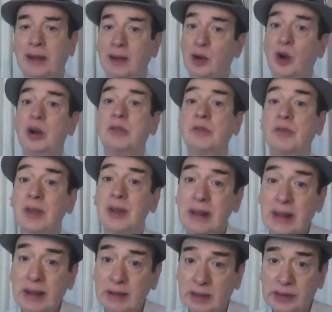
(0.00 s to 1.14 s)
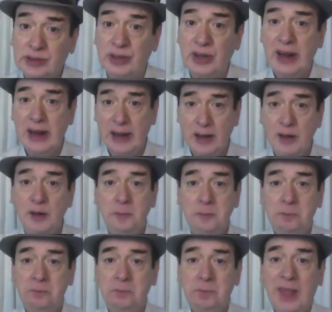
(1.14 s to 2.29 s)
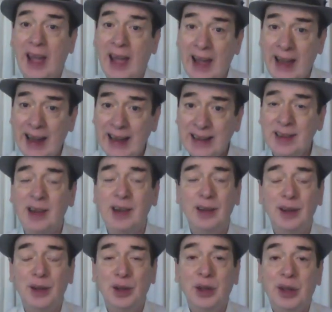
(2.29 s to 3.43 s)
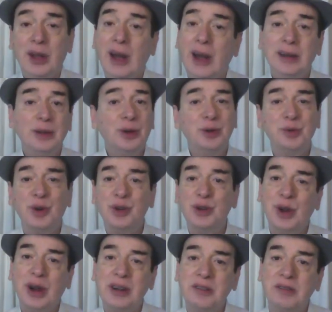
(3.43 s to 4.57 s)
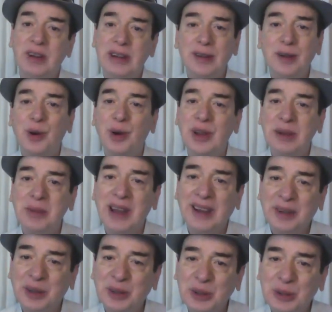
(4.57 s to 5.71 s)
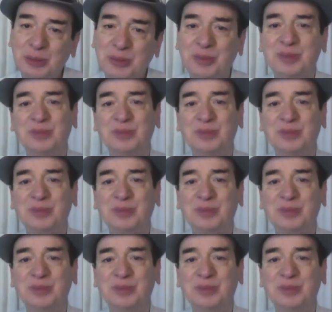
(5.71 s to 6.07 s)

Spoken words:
God will give us rain, and I don't want to get wet going back home.